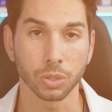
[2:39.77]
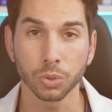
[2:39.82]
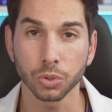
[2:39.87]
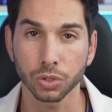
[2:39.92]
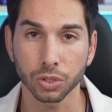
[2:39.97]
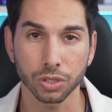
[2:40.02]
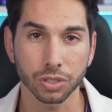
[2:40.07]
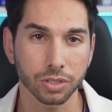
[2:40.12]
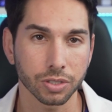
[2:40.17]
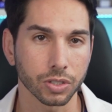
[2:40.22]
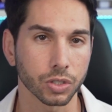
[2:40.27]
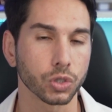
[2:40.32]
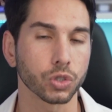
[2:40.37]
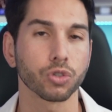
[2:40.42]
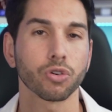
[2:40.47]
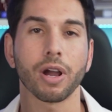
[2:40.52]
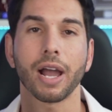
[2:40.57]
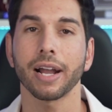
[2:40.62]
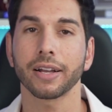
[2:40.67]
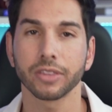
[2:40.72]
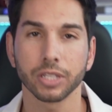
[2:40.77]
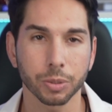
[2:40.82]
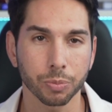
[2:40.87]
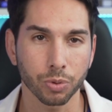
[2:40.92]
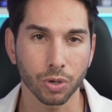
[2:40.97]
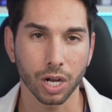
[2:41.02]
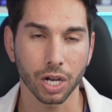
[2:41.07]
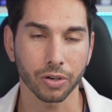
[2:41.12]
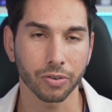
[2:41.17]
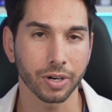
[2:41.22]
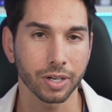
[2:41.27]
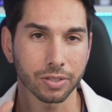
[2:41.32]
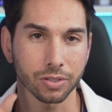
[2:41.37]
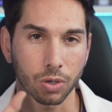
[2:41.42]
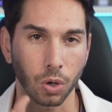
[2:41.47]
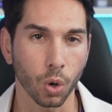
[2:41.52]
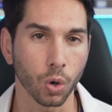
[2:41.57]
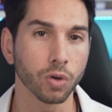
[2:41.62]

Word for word: users to track their progress